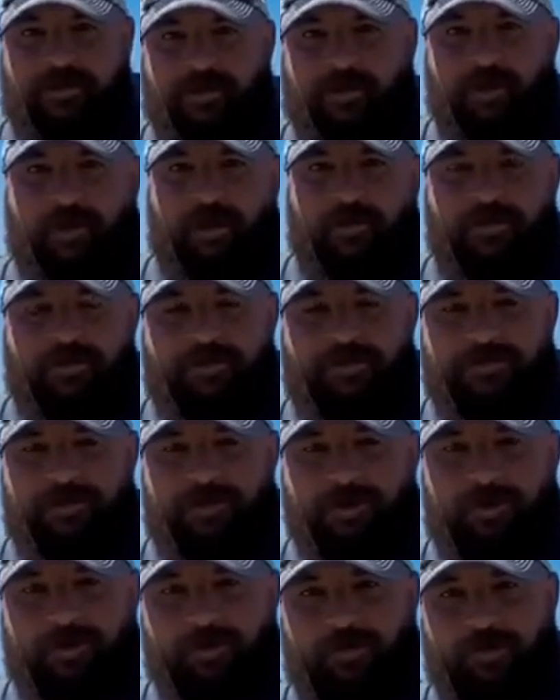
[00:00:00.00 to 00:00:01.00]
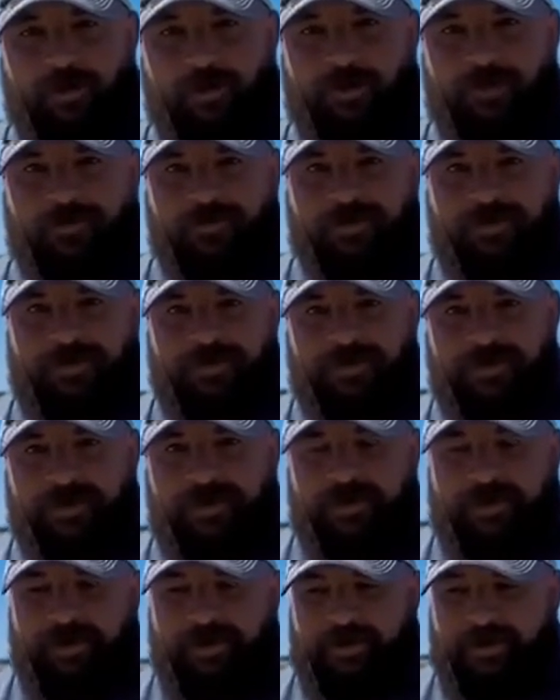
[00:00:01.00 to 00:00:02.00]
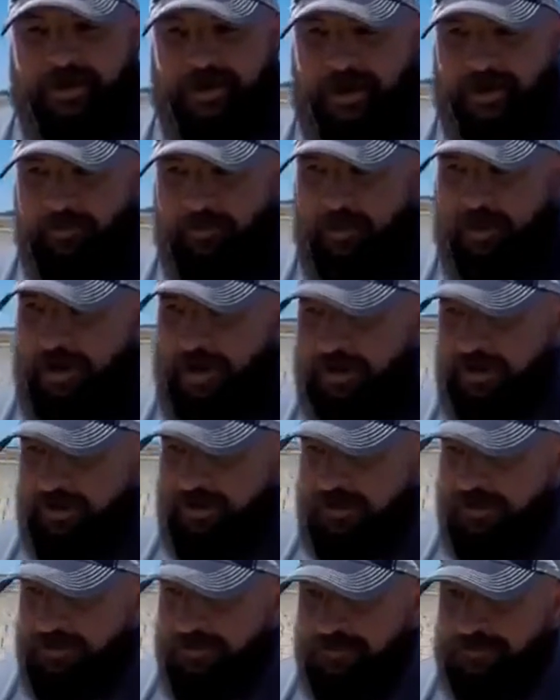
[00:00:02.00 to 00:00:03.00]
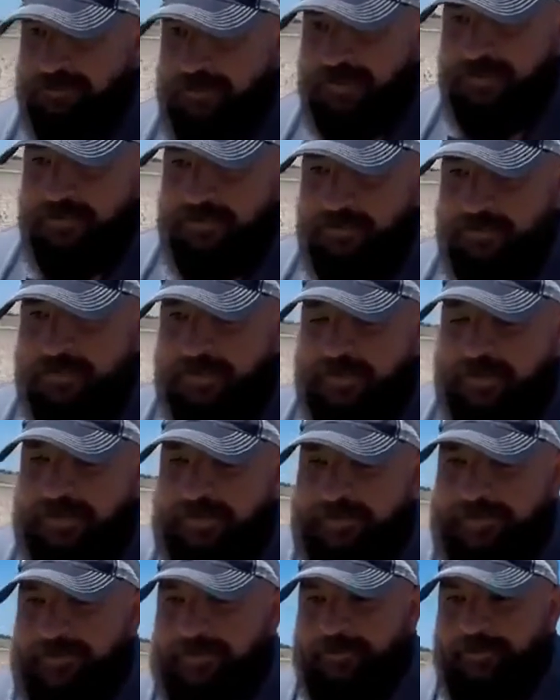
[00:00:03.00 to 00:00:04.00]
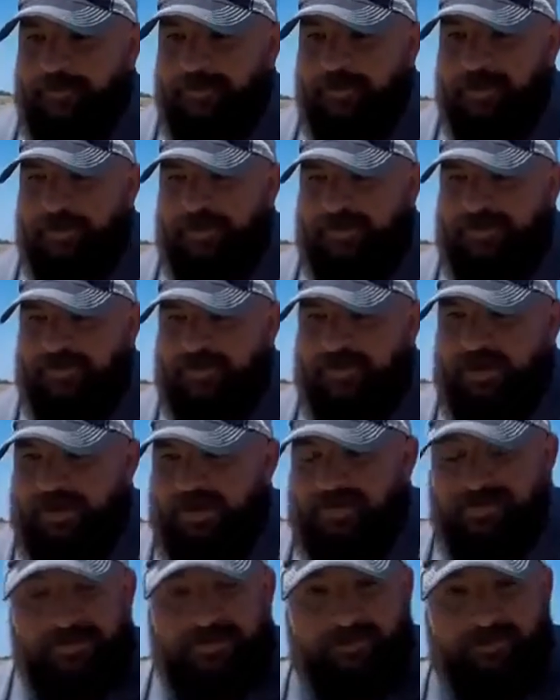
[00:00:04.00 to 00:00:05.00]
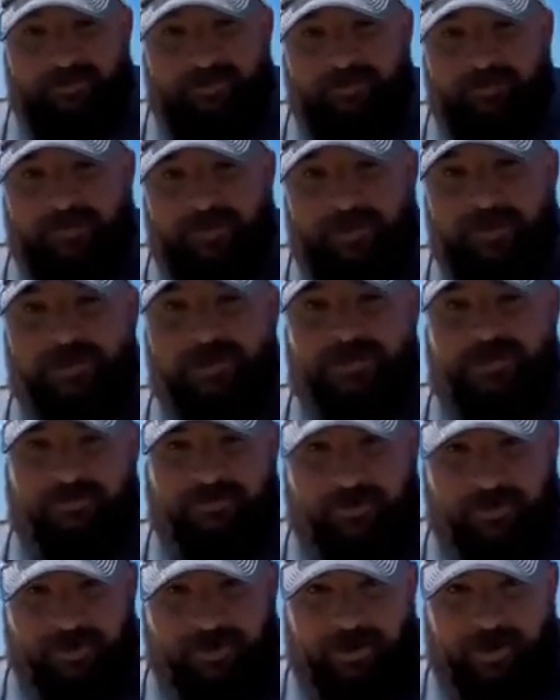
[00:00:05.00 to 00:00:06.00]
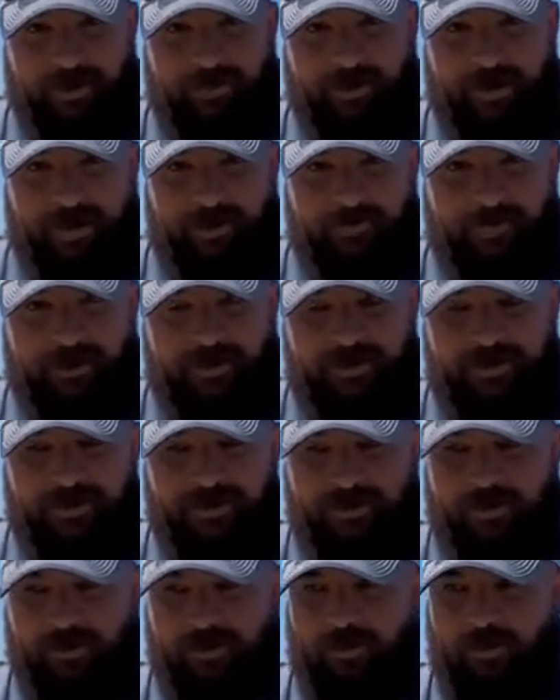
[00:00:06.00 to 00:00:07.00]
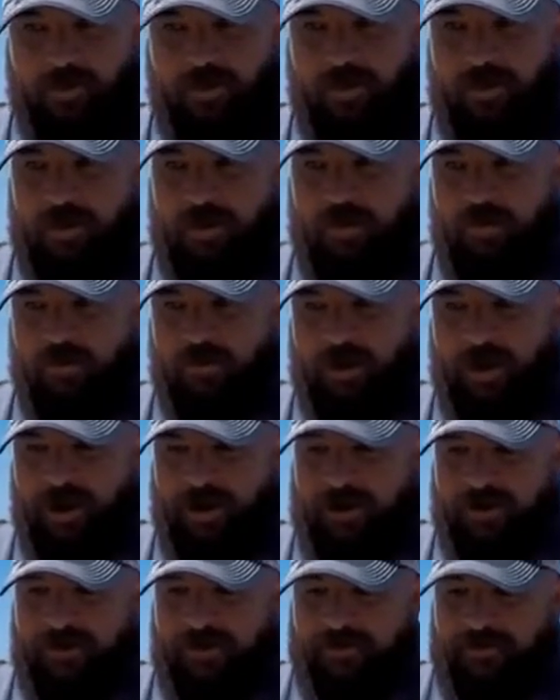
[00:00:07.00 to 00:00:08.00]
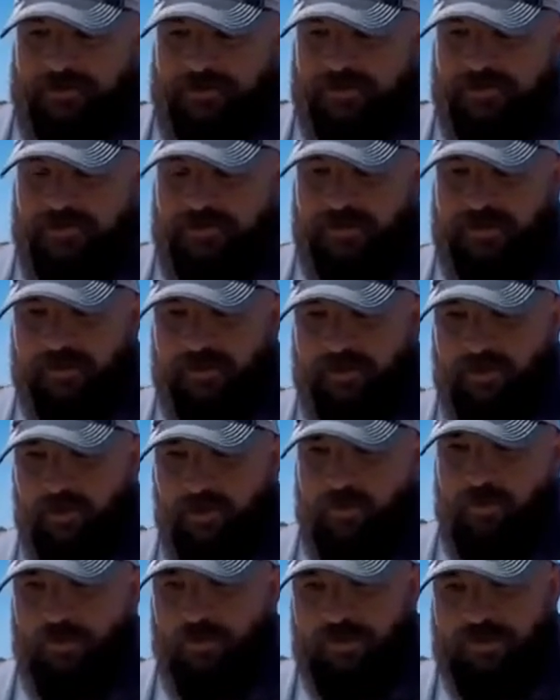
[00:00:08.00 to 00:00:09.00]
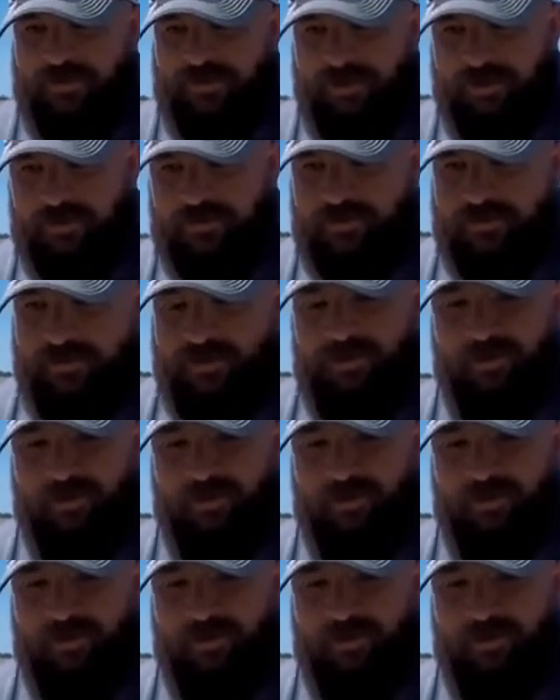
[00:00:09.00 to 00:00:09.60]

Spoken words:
agronomist with Golden Harvest, and we're out here in a field that has had some fairly severe hail damage. And so we're out here. This is young corn. This is actually